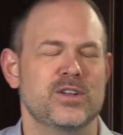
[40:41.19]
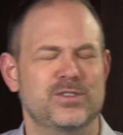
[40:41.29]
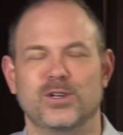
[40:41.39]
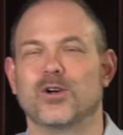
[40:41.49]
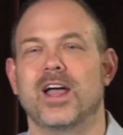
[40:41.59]
and
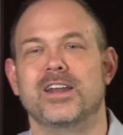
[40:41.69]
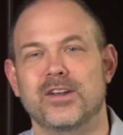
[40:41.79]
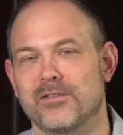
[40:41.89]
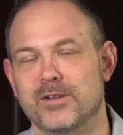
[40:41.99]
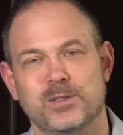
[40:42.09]
it's a great
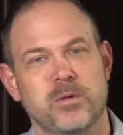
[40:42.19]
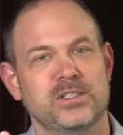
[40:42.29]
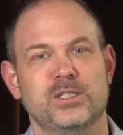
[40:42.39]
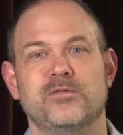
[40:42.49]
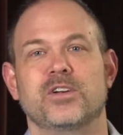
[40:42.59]
interview,
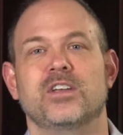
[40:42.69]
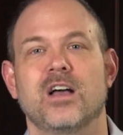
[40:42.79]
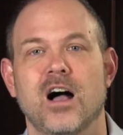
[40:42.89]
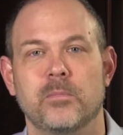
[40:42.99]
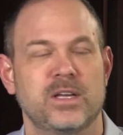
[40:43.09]
especially if you're young,